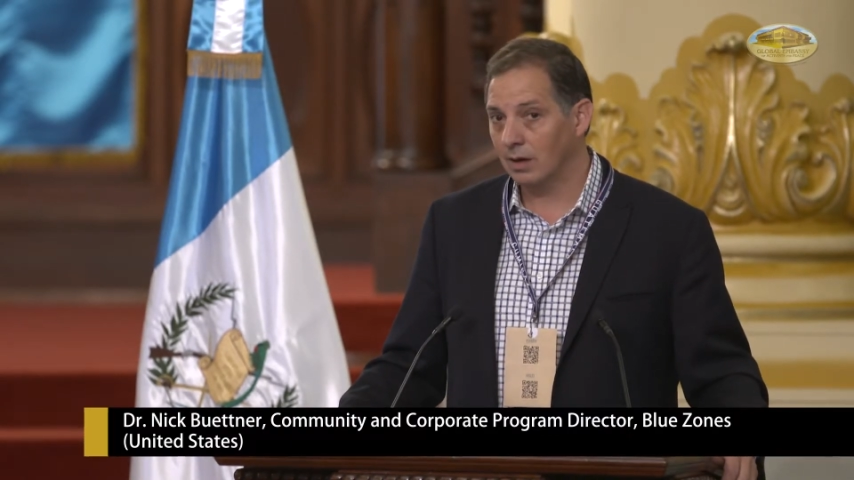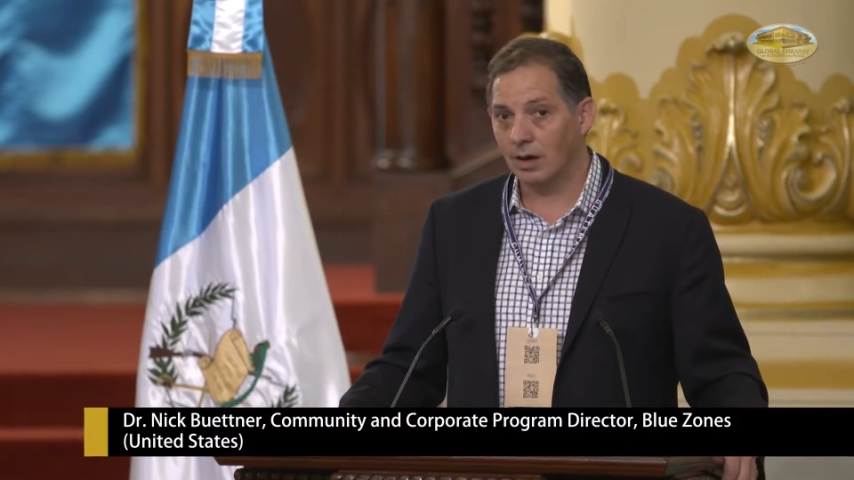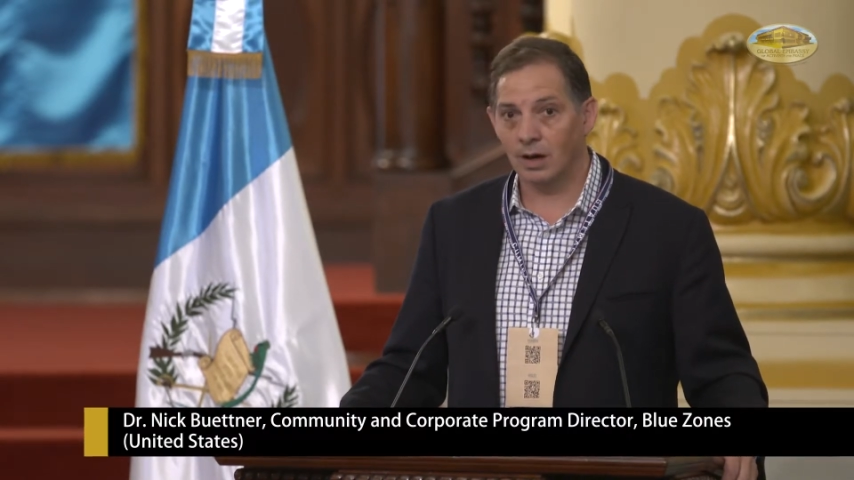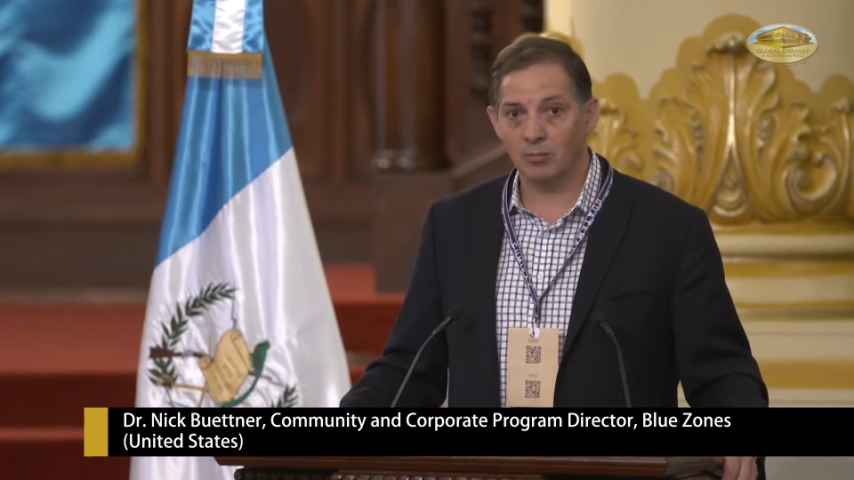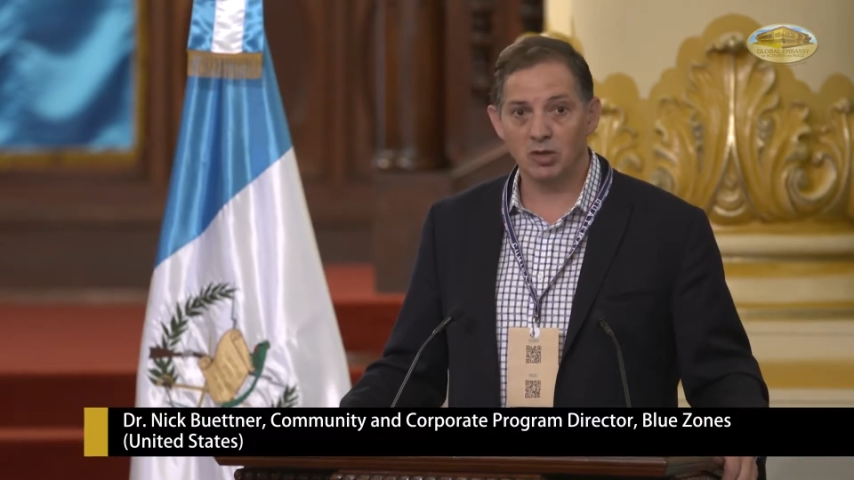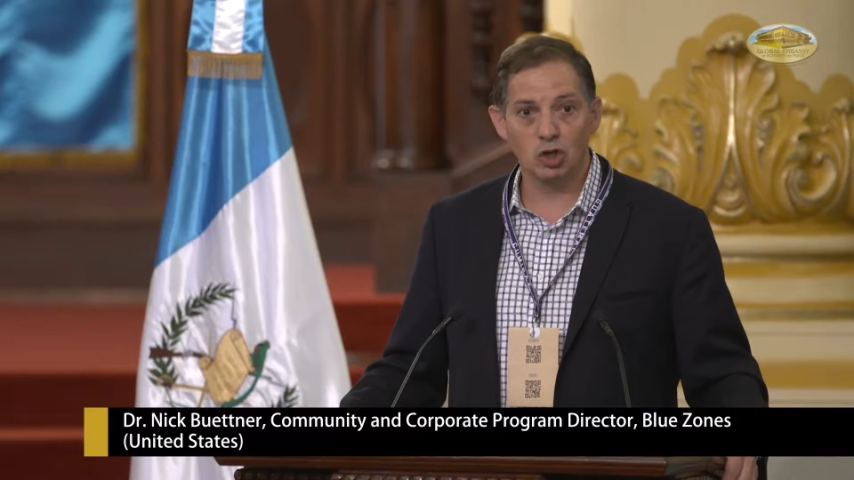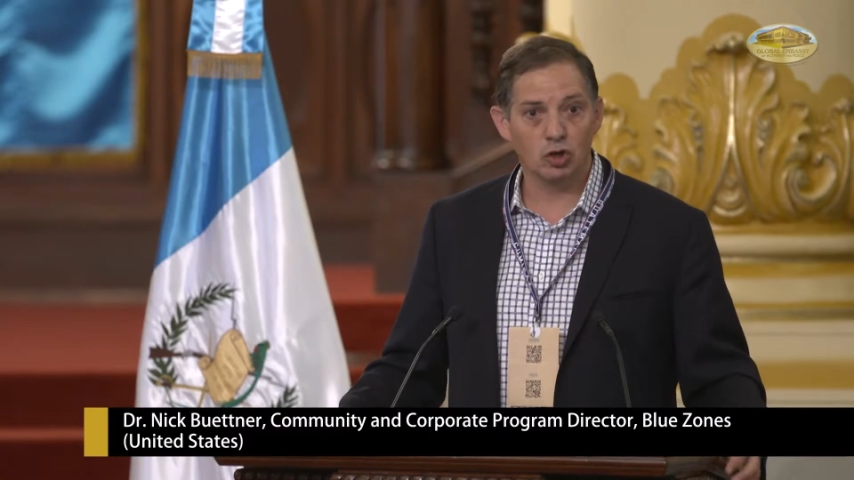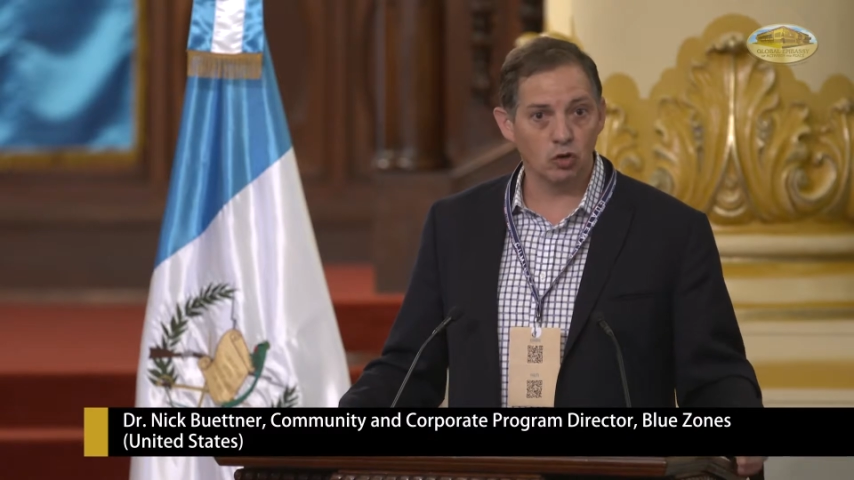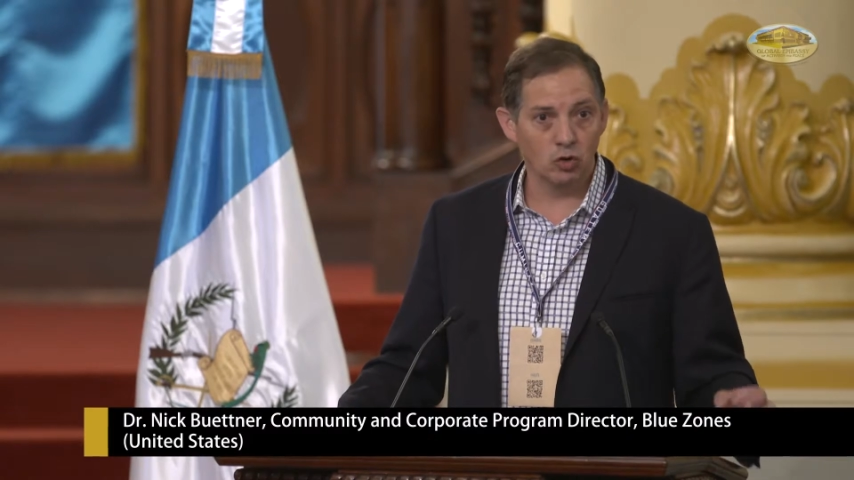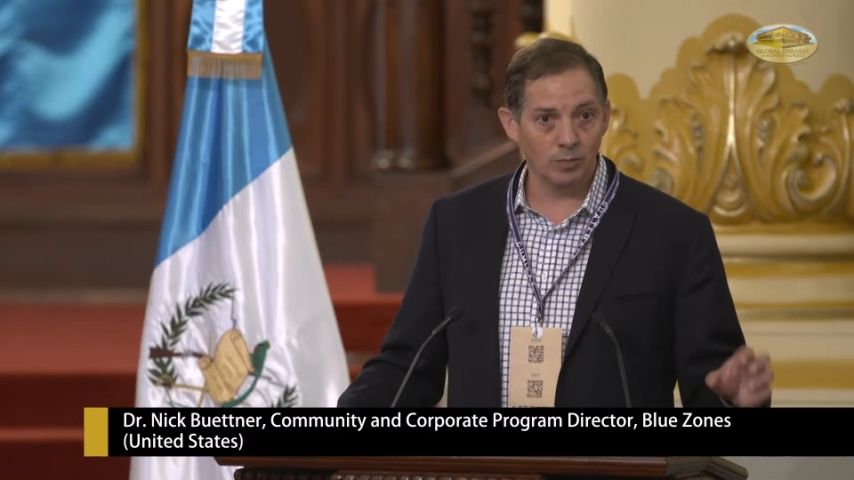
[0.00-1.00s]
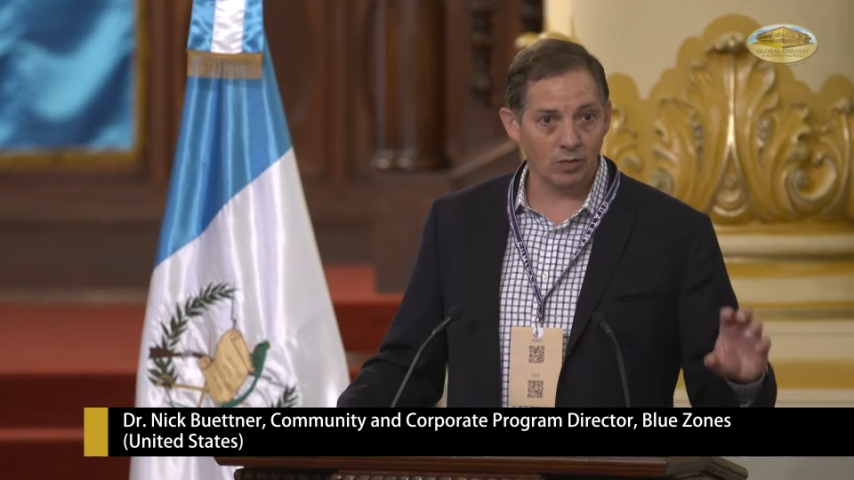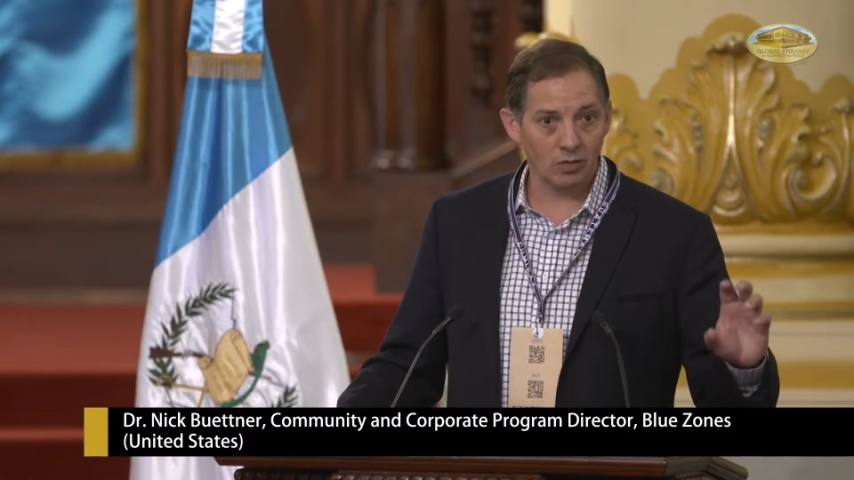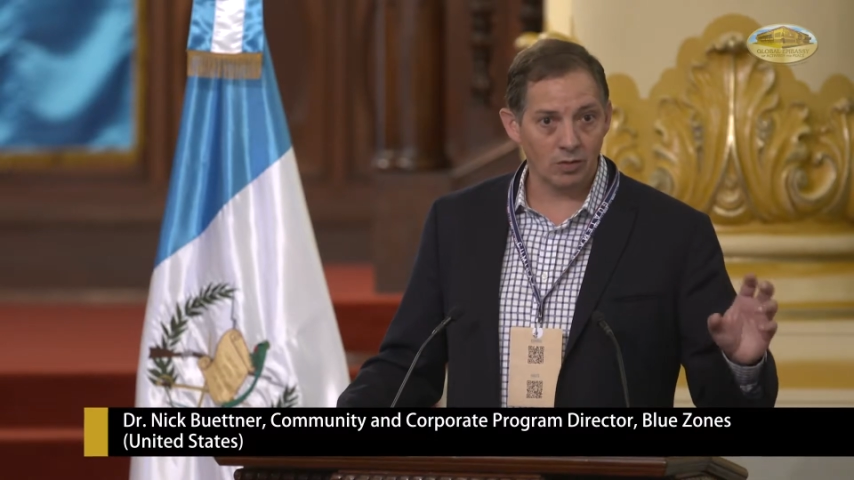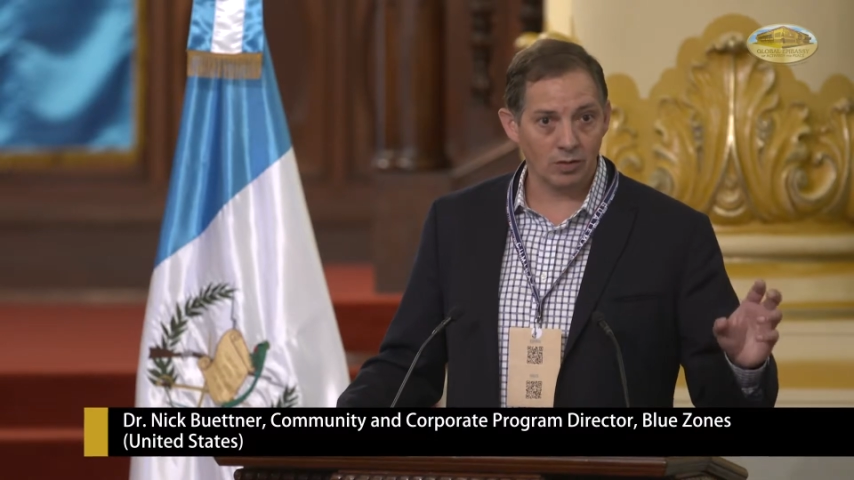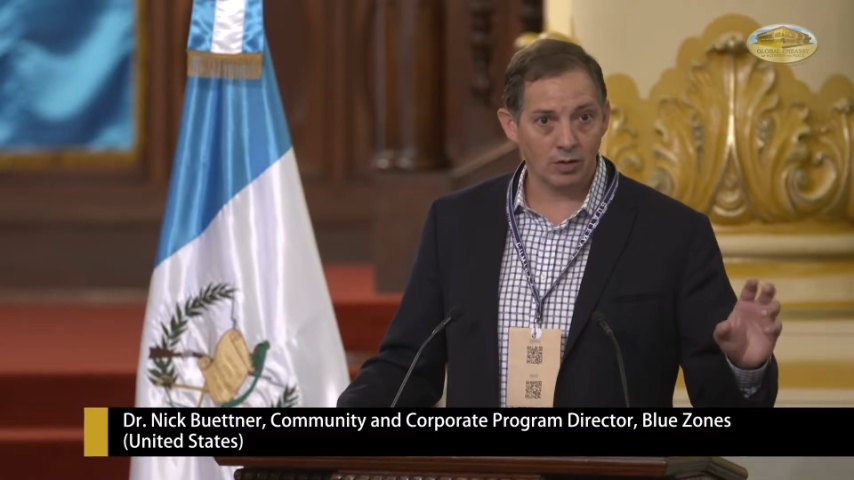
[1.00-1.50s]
Legumes,